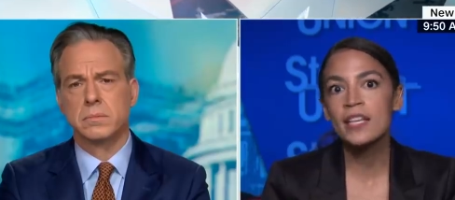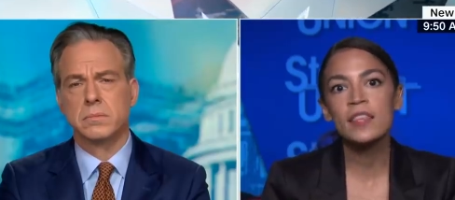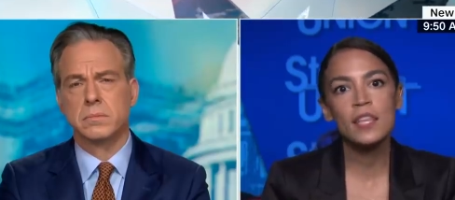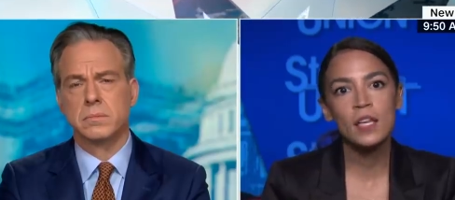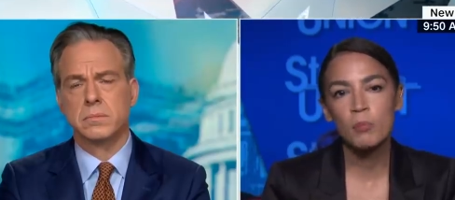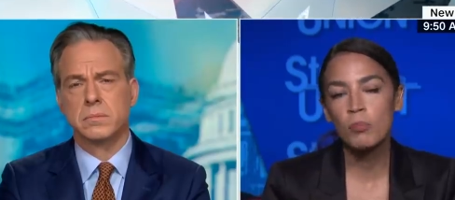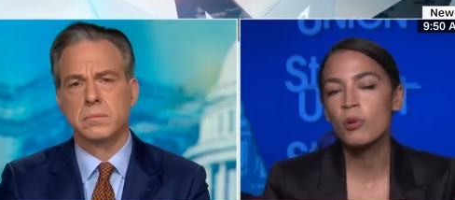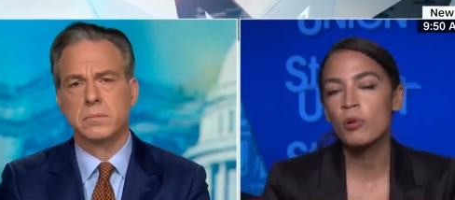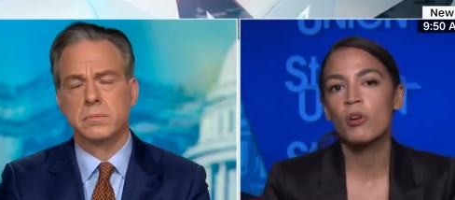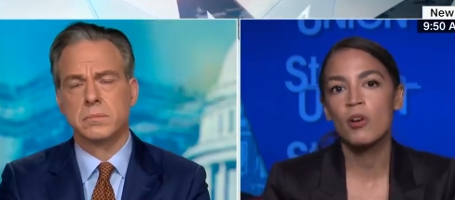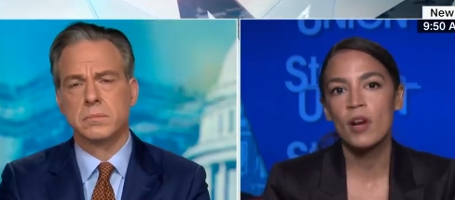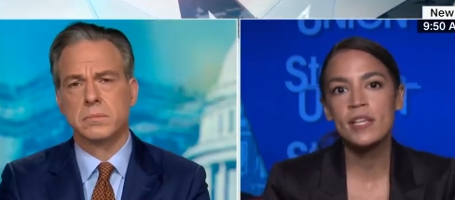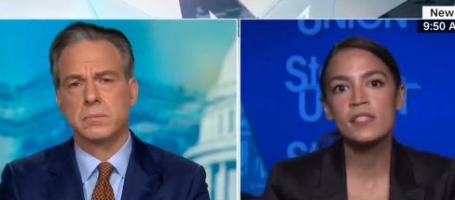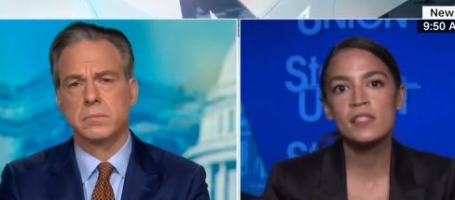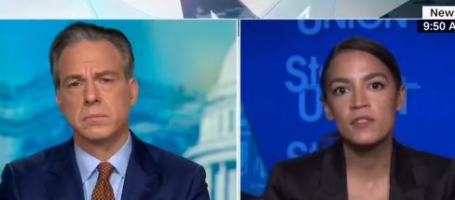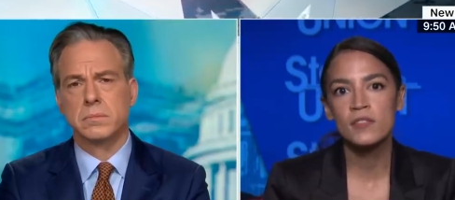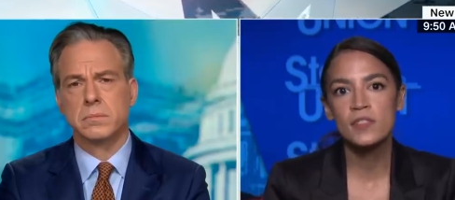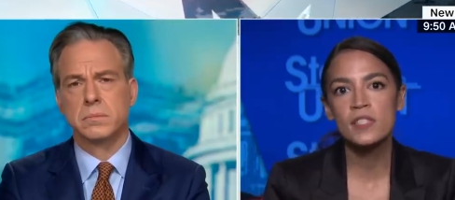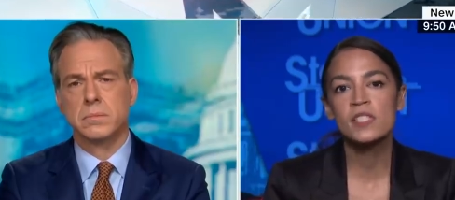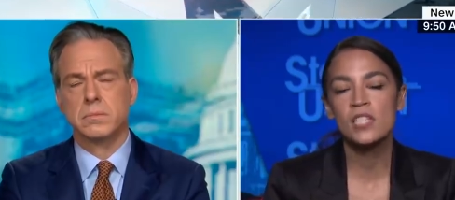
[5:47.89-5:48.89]
Speaker 1: anything
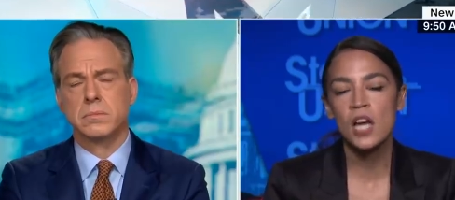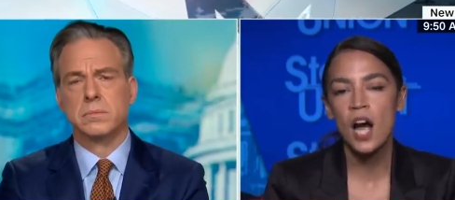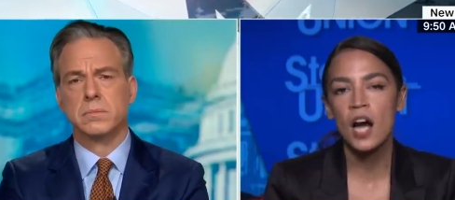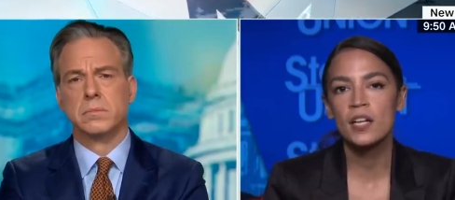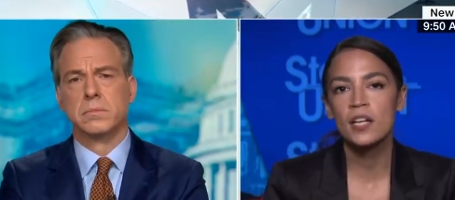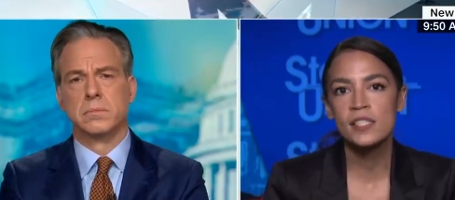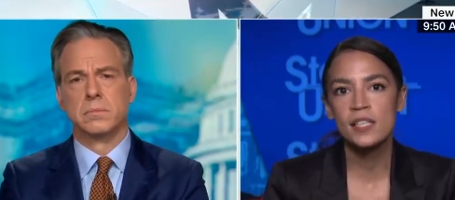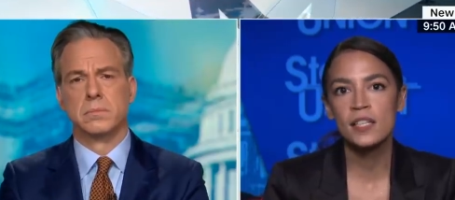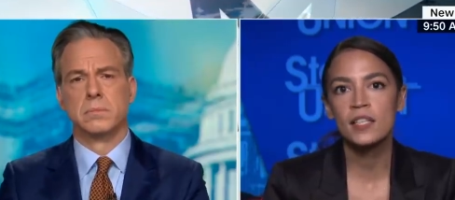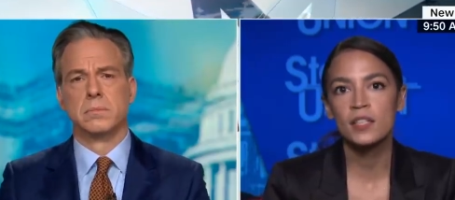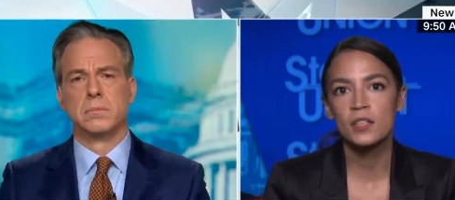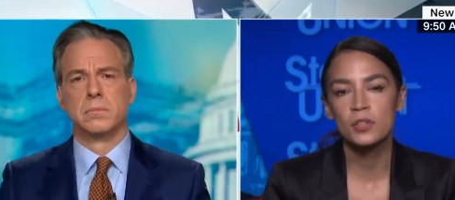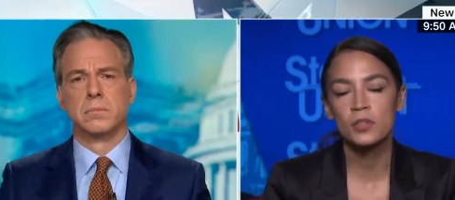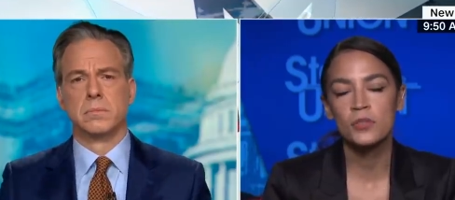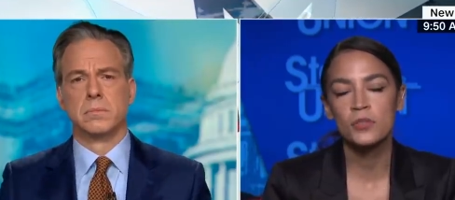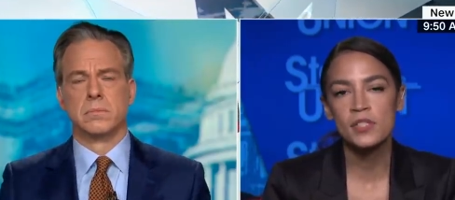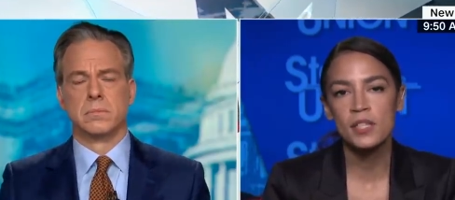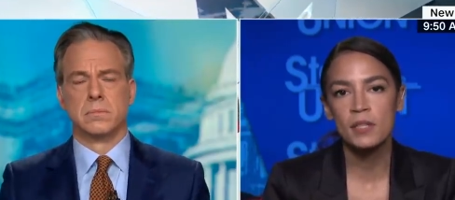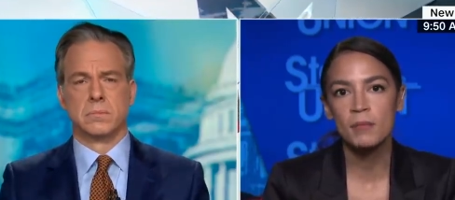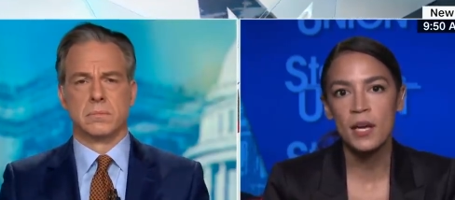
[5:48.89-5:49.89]
progressive is
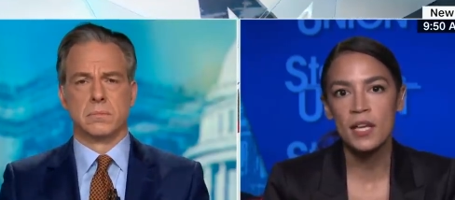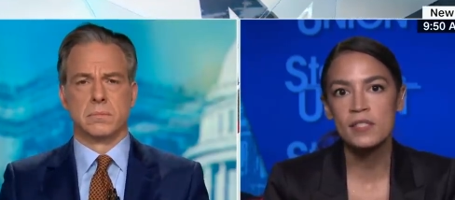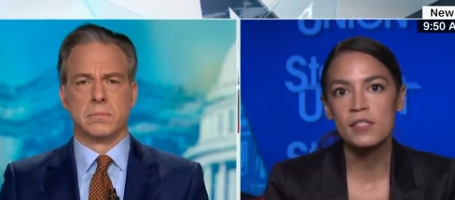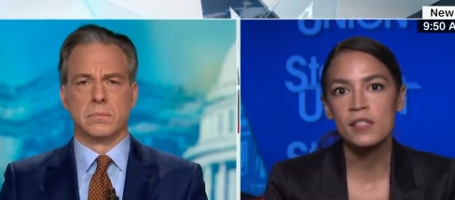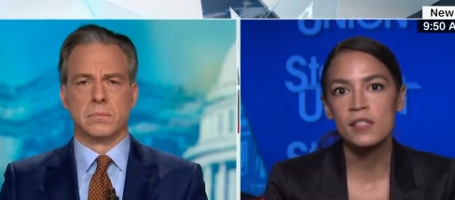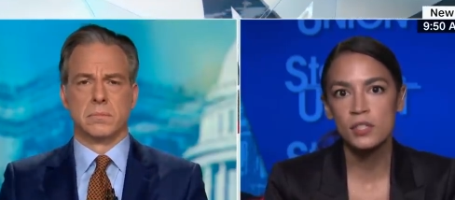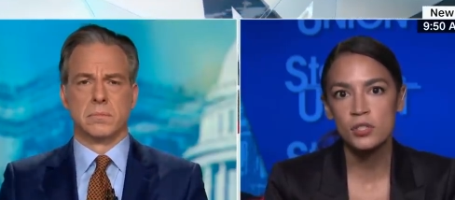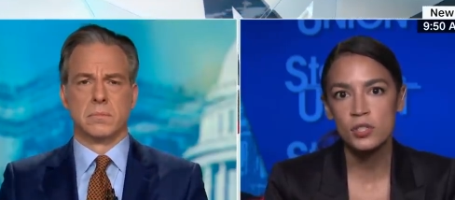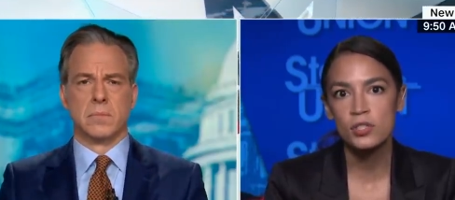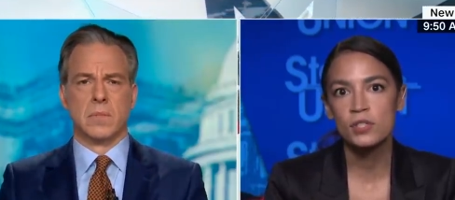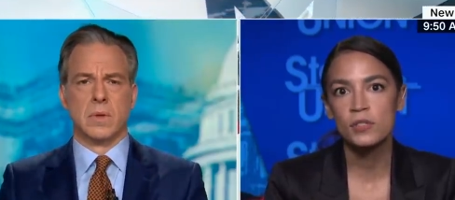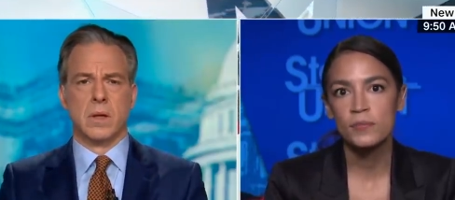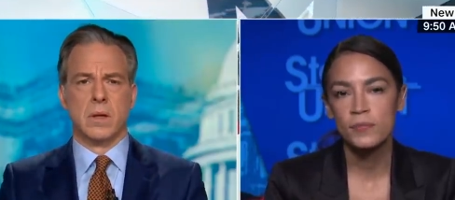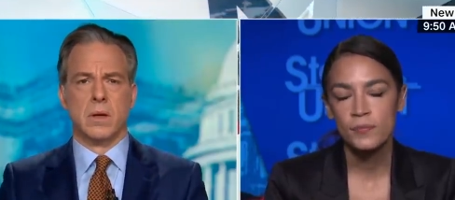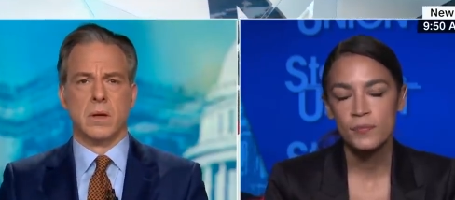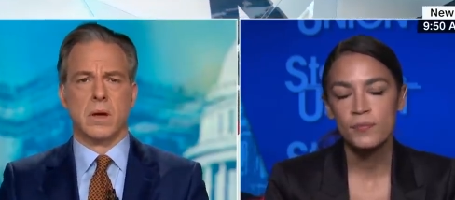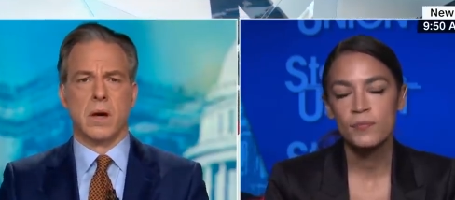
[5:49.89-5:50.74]
toxic and a losing message.